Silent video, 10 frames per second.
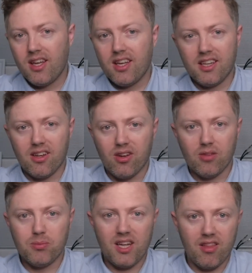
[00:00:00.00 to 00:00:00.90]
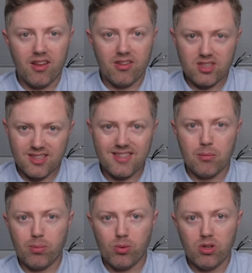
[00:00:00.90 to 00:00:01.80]
you know, anything that's just
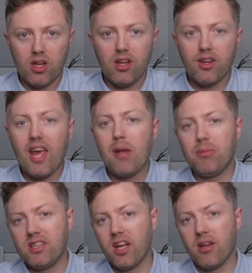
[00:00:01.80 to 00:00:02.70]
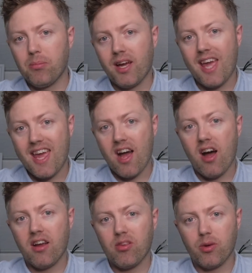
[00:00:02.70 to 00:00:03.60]
simple can be done by
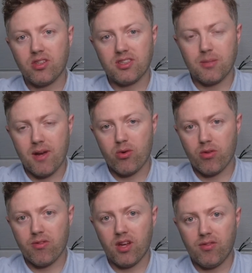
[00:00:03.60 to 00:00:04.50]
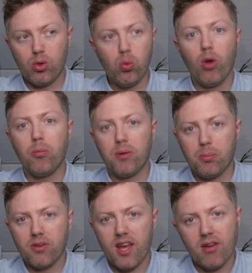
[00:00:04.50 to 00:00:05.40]
AI. So it's just a matter of if you want
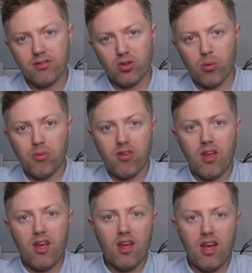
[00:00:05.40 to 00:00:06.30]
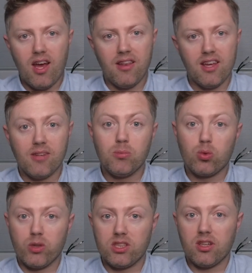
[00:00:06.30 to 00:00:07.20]
people to have jobs. And then,
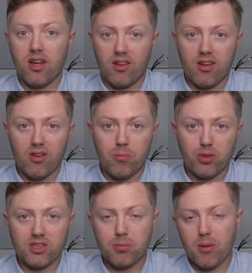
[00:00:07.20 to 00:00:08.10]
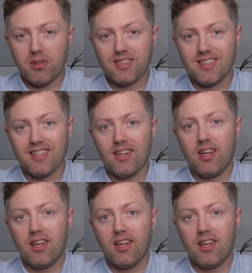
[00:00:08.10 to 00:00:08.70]
the British Prime Minister